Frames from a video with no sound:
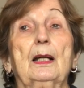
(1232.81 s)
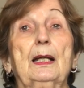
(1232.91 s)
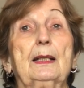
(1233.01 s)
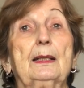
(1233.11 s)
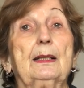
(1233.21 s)

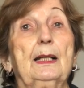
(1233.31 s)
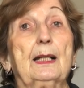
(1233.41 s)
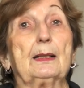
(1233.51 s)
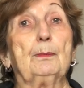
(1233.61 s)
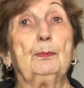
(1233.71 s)
and that
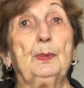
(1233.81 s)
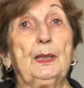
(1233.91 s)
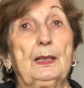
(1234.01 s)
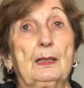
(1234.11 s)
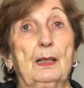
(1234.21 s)
had a
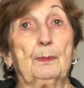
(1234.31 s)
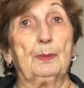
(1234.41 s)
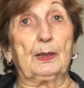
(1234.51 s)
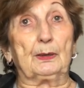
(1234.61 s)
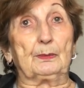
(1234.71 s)
big
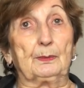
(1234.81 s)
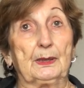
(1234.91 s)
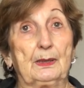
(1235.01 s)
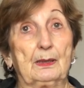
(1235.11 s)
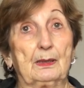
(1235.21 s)

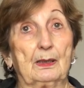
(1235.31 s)
apartment